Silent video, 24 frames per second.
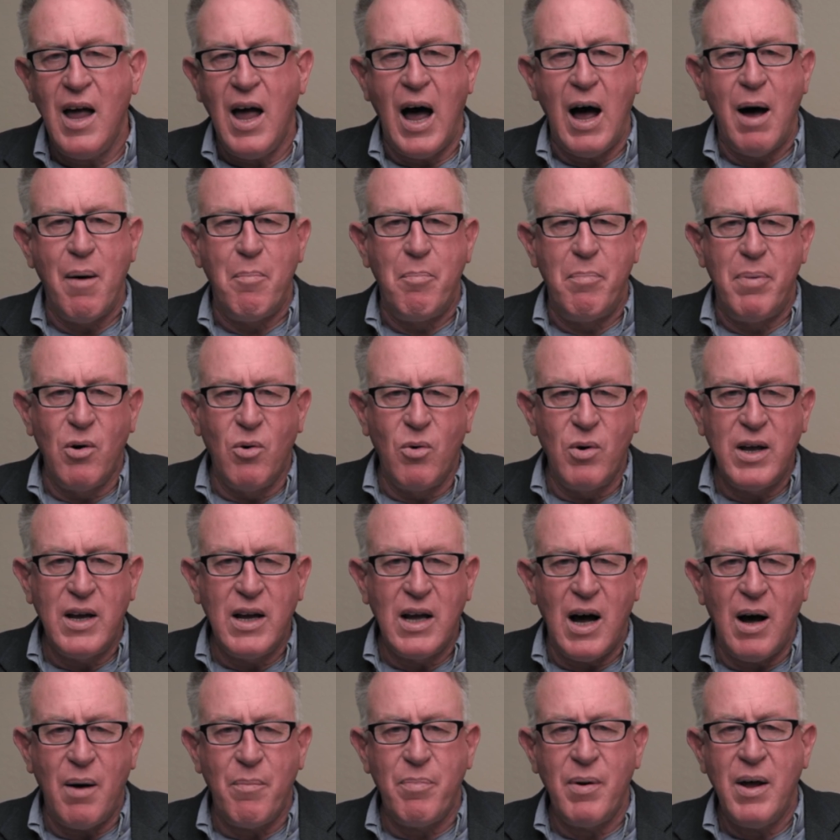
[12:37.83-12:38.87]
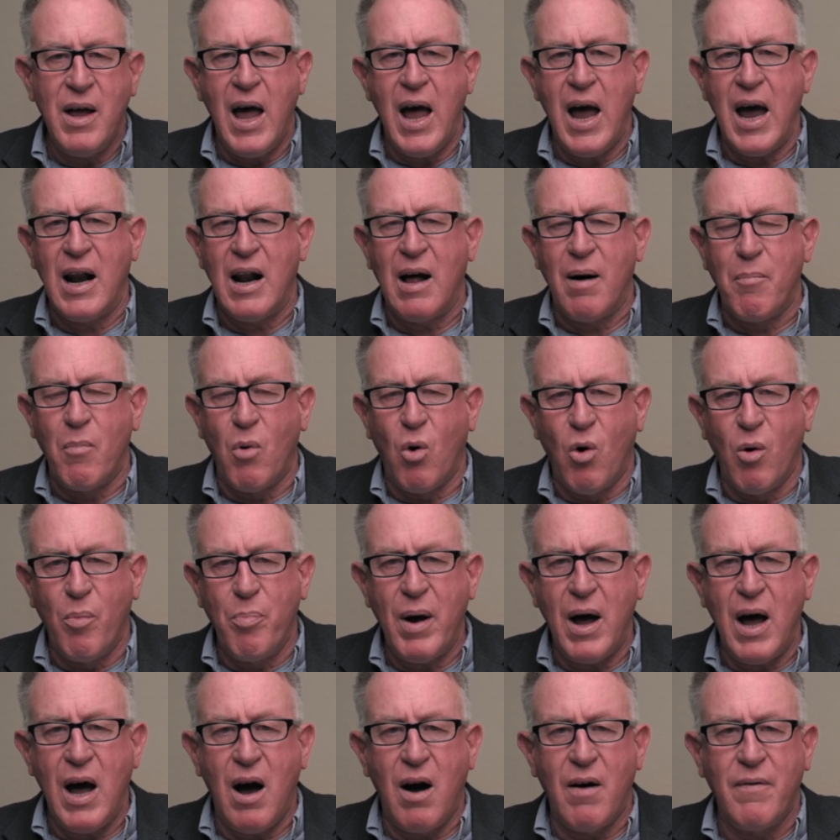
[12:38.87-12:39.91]
are building up and are more
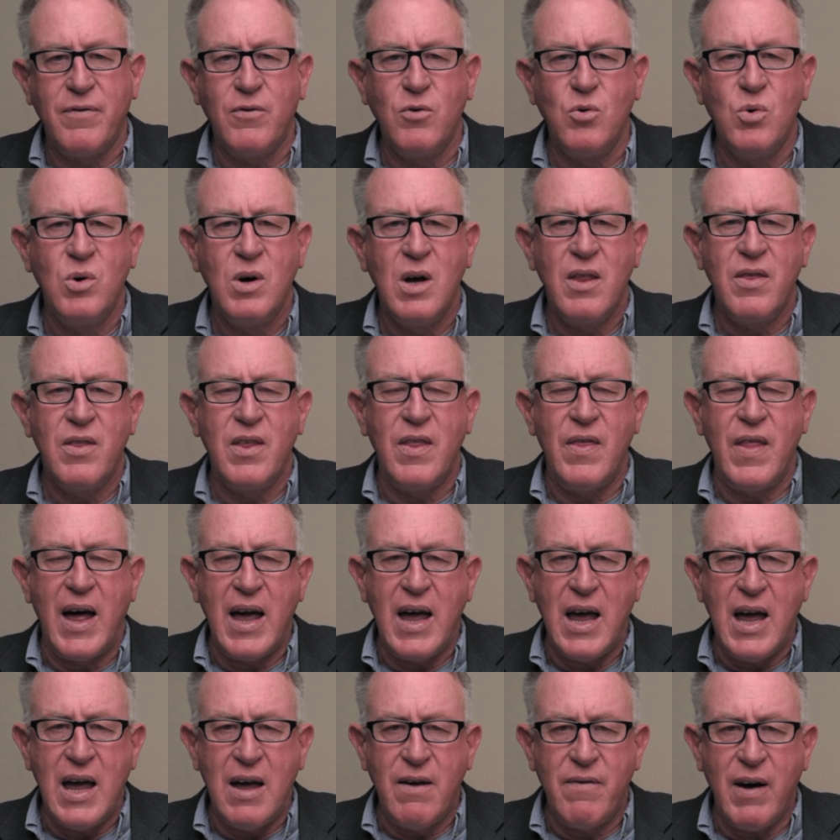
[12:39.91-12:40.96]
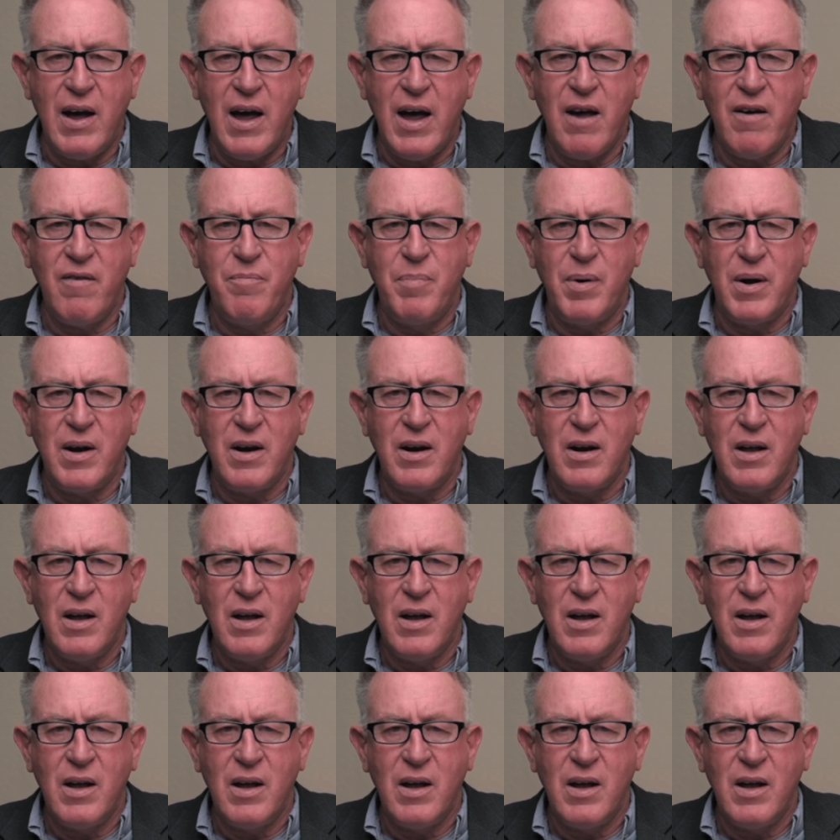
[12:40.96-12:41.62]
powerful than they ever have been.